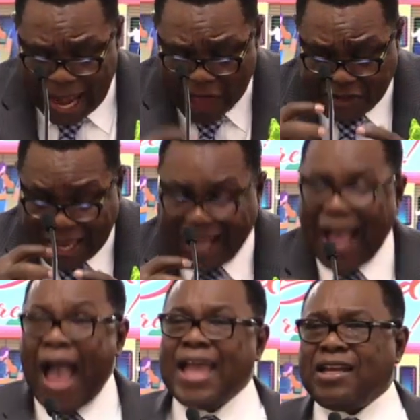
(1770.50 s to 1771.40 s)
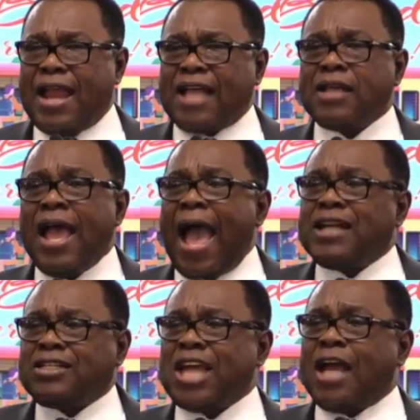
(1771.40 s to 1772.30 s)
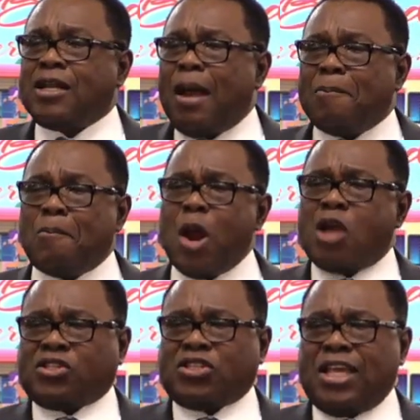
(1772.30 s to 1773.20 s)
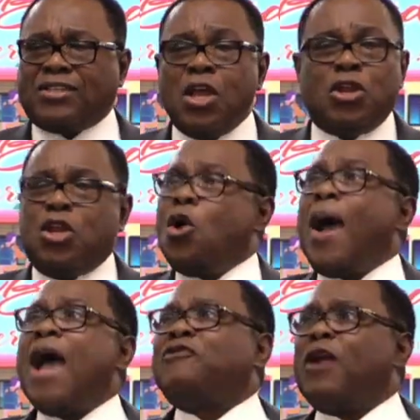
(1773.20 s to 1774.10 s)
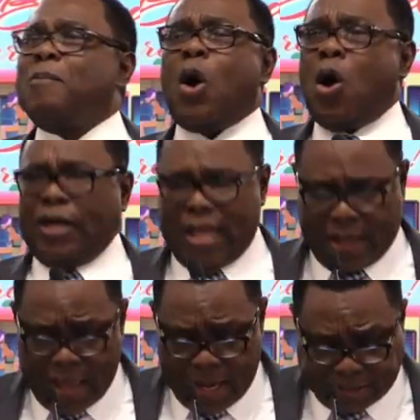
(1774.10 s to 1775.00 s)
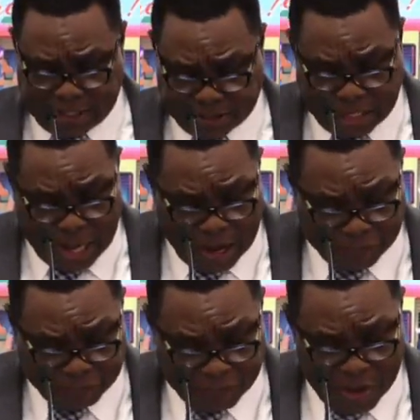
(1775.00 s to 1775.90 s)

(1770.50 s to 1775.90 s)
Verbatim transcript: loving kindness and tender mercies, new every morning is his love